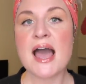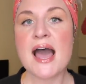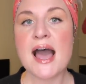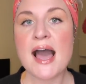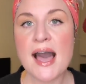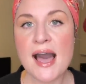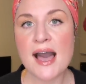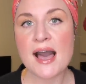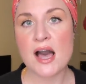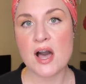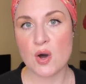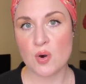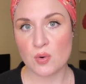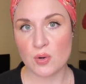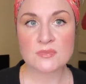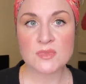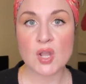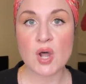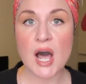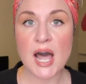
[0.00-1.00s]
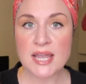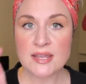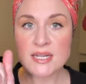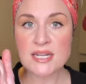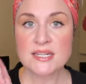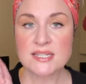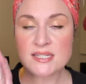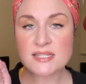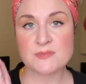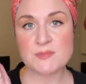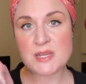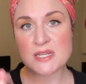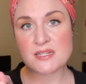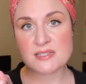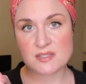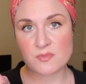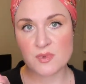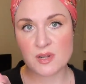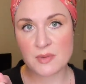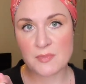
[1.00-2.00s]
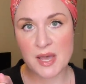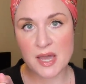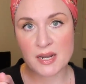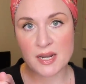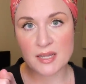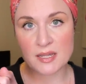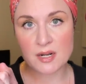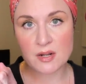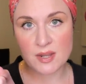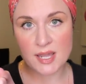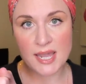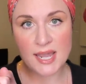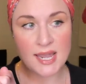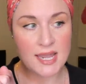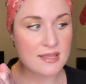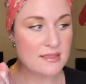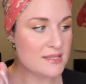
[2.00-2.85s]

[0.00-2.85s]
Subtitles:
How? Now I need to speak to someone about it, okay?